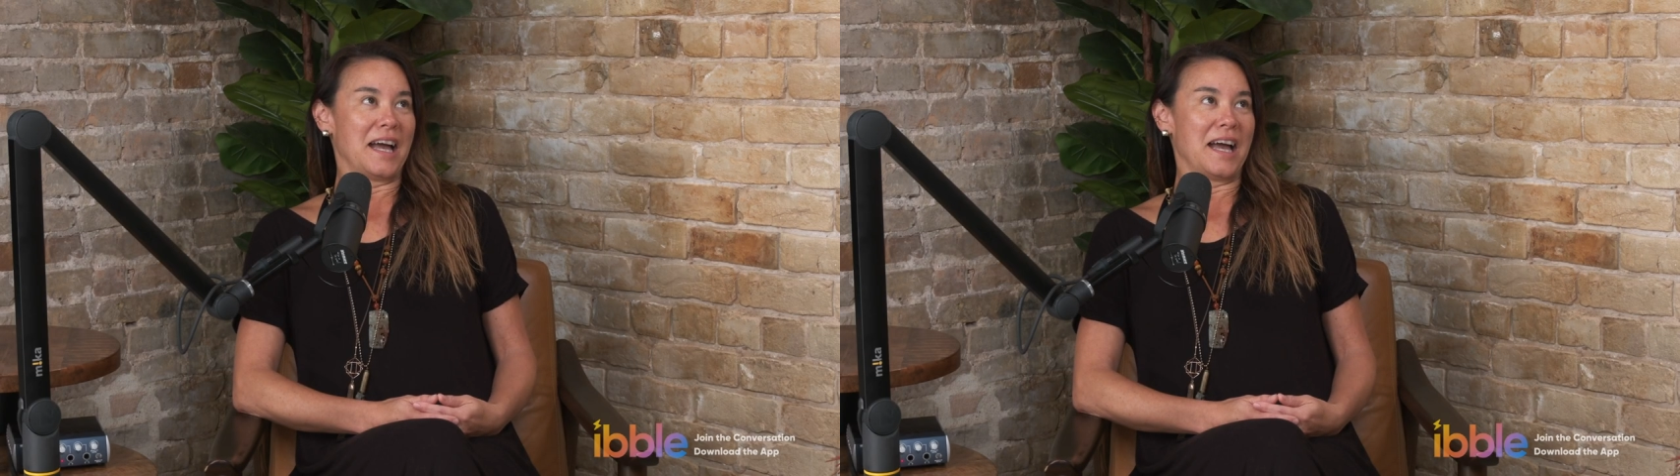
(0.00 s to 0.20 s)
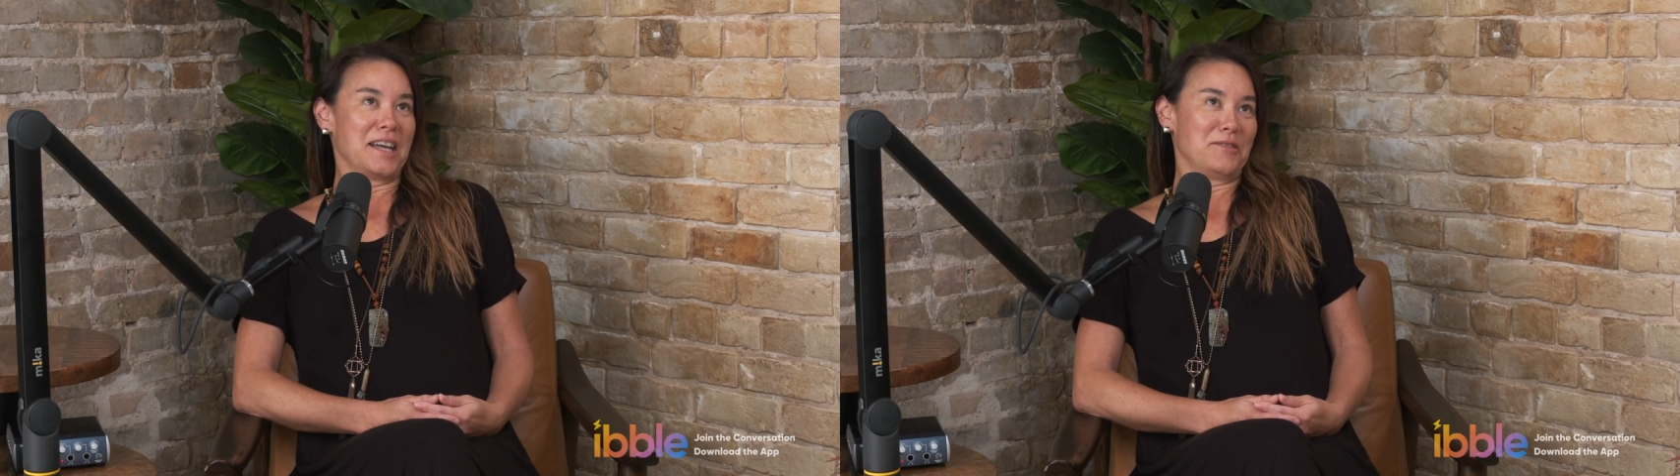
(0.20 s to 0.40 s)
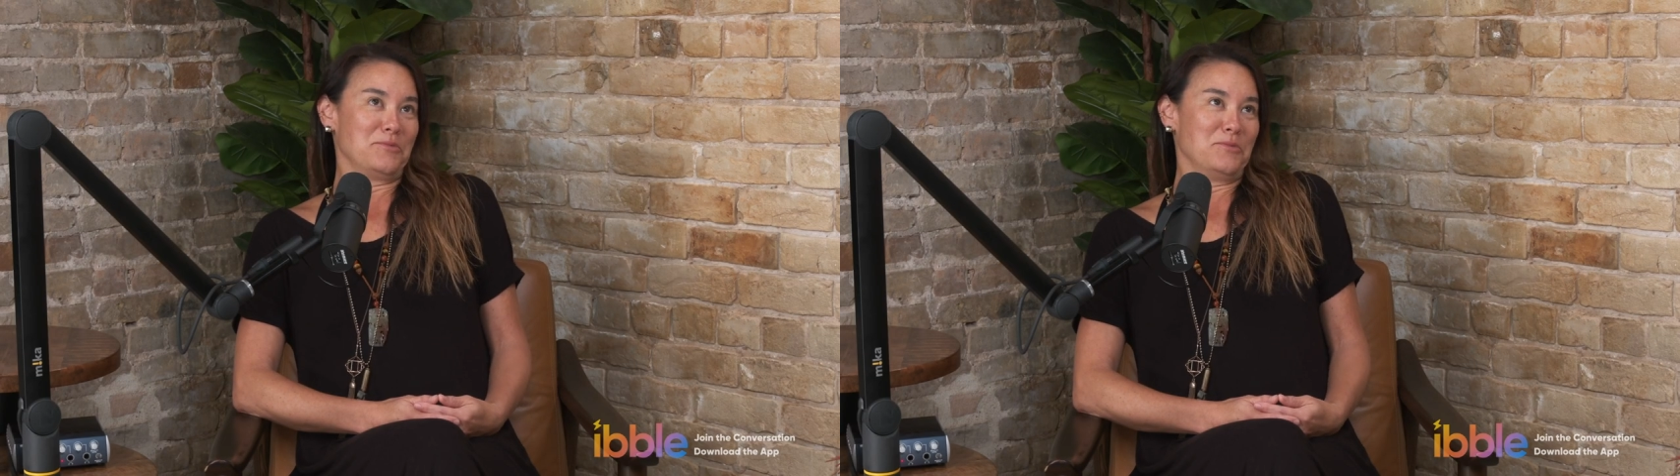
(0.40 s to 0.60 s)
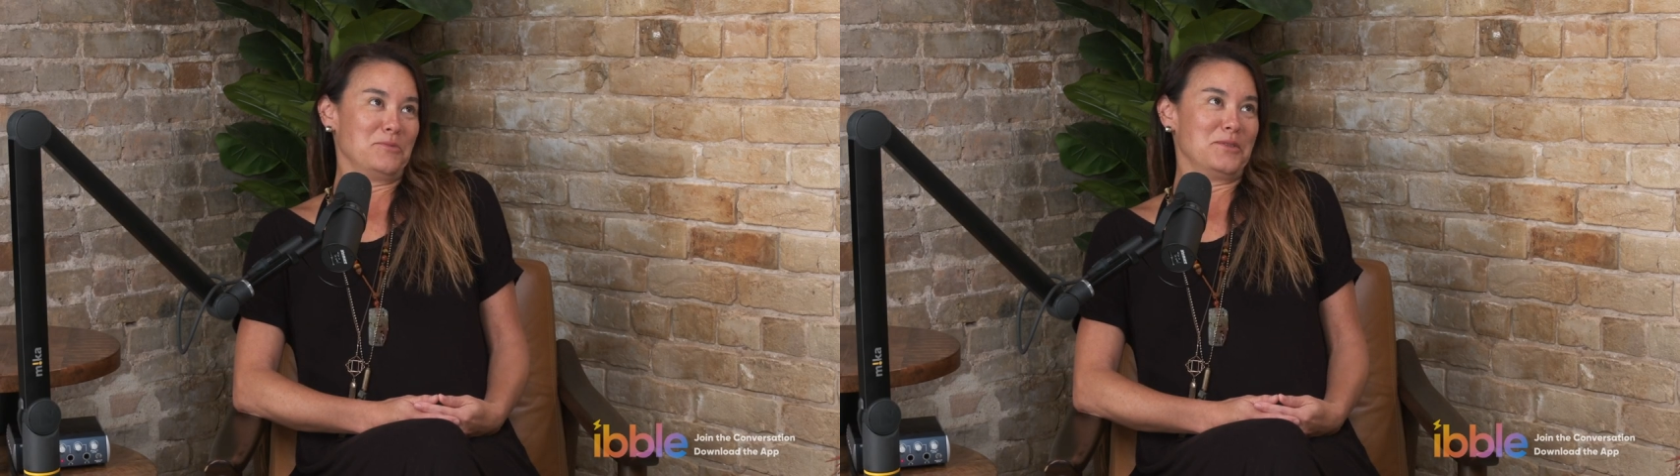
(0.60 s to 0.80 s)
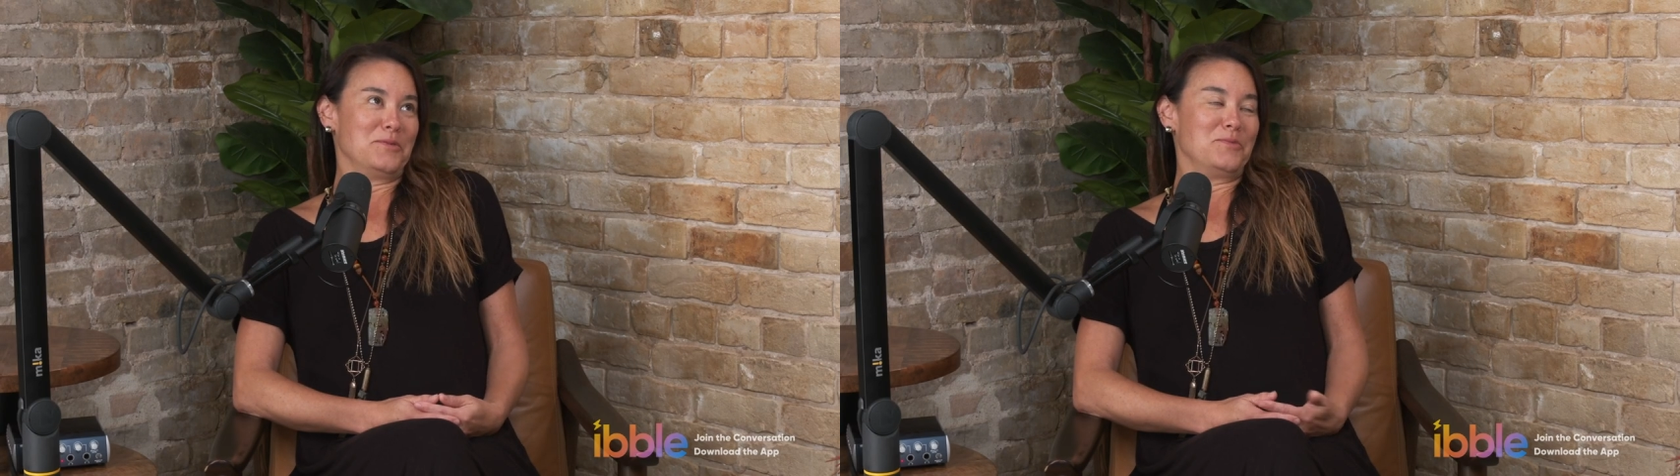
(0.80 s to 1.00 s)
I,
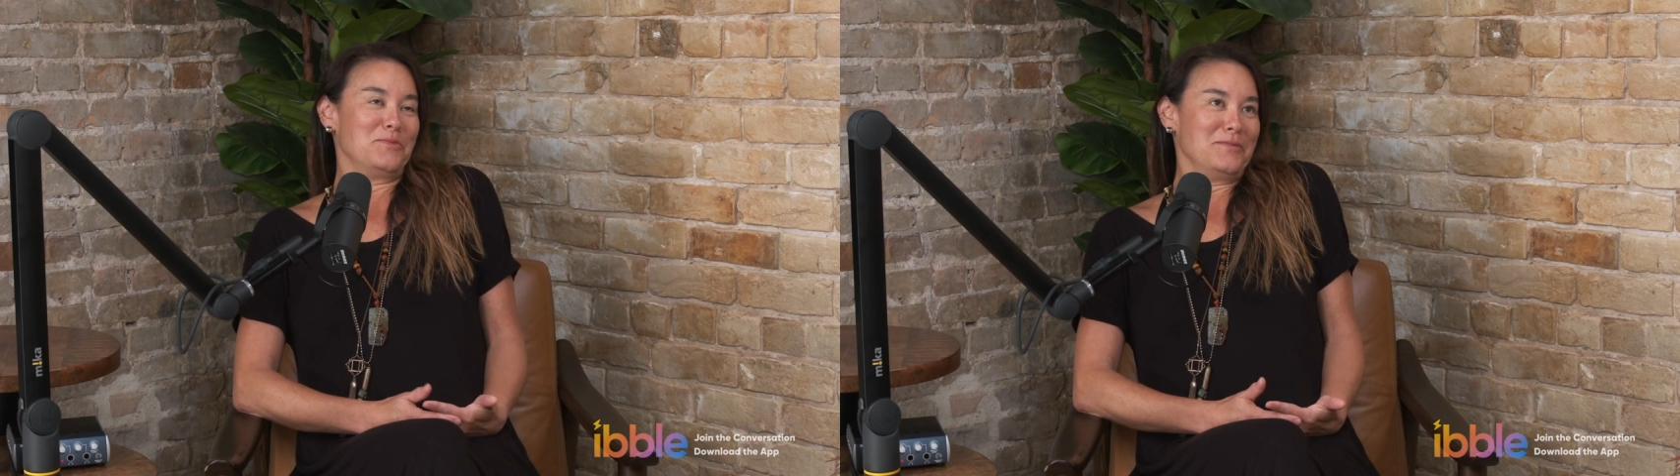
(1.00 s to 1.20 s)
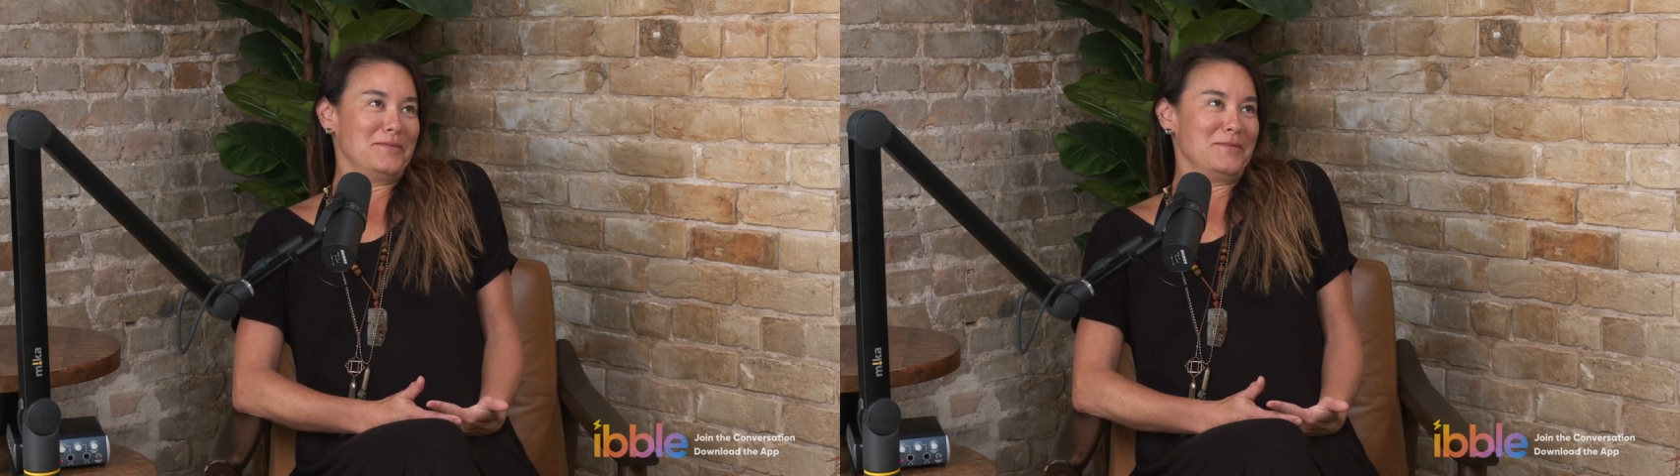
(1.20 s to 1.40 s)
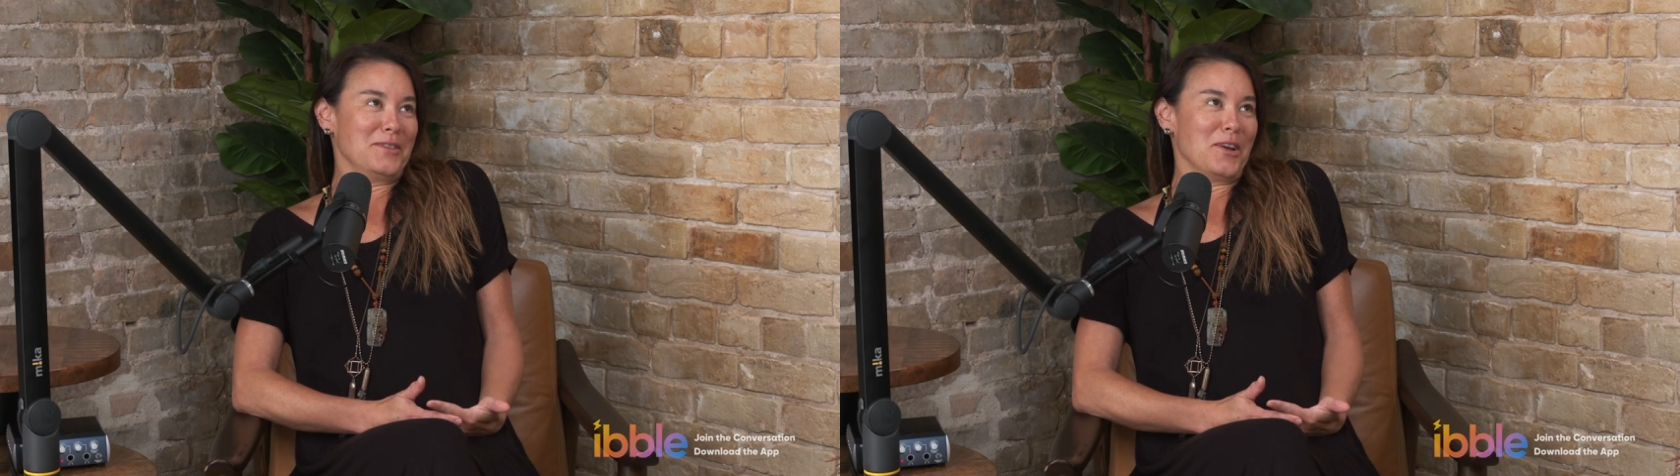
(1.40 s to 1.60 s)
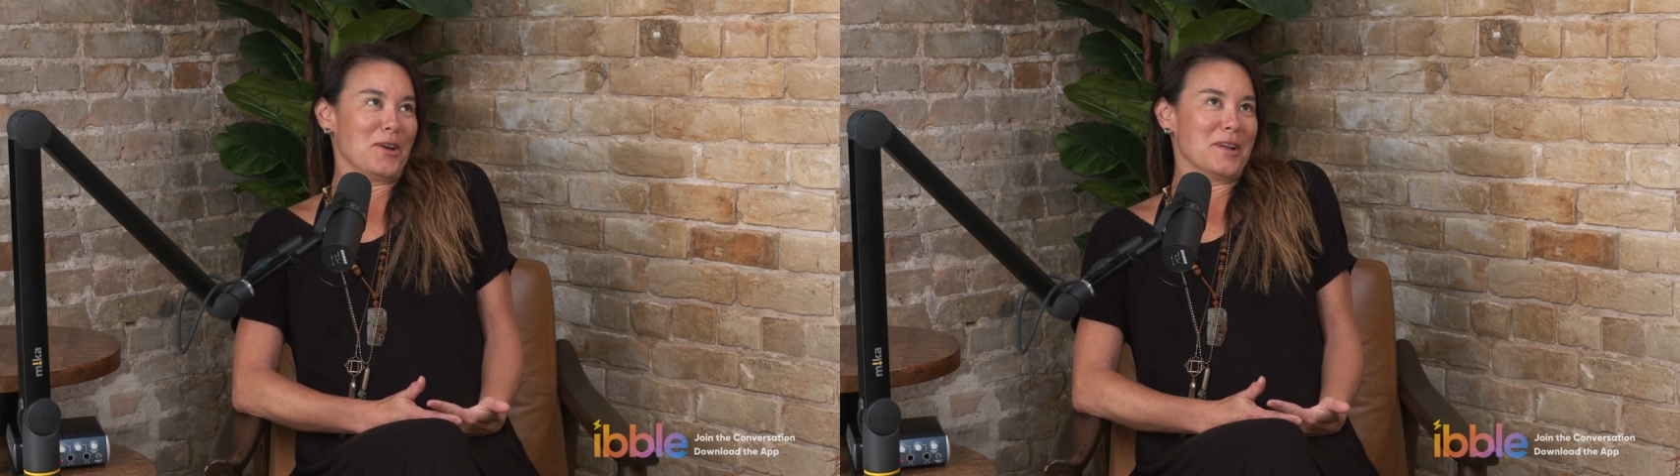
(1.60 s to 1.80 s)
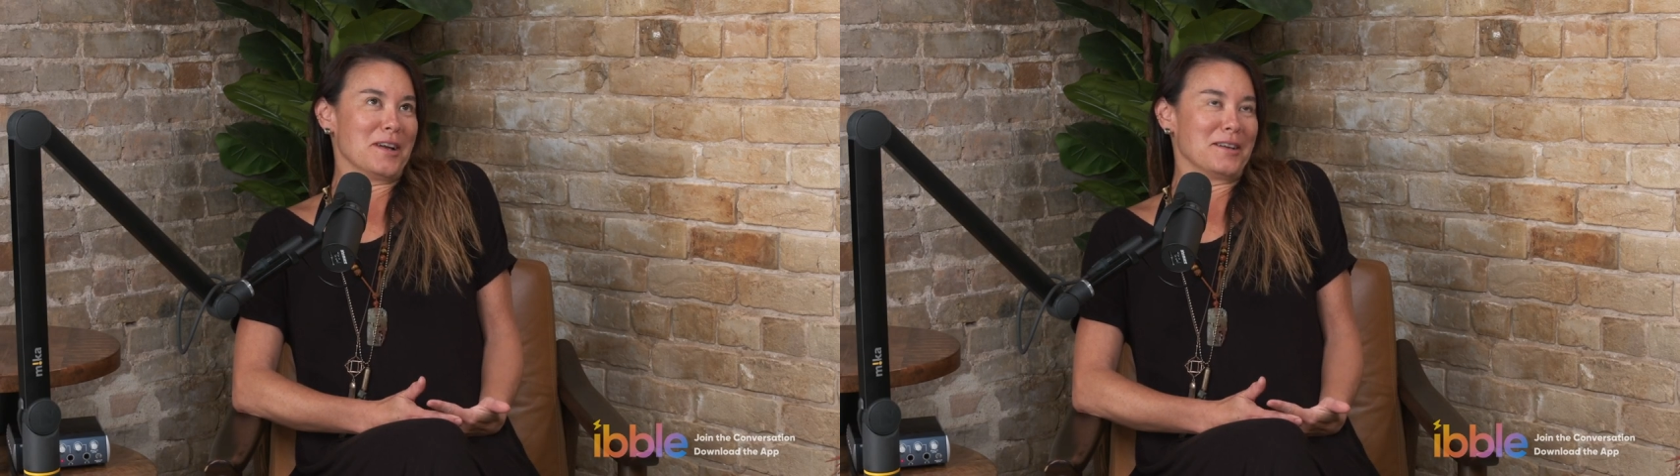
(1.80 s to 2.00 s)

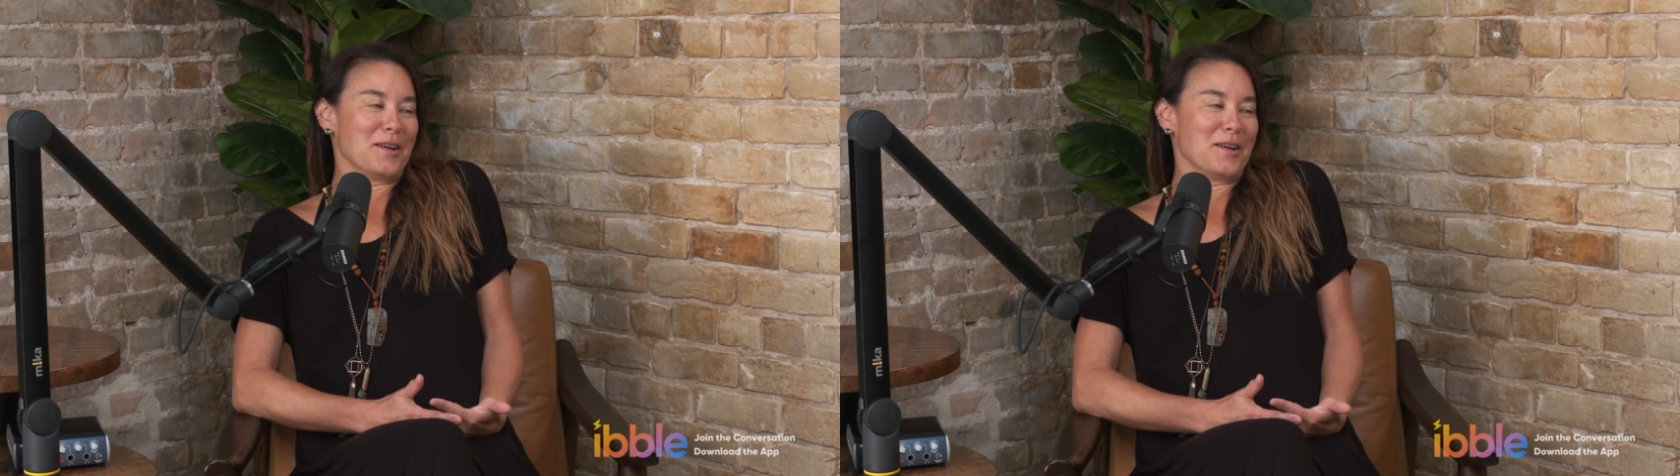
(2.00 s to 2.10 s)
I'm not.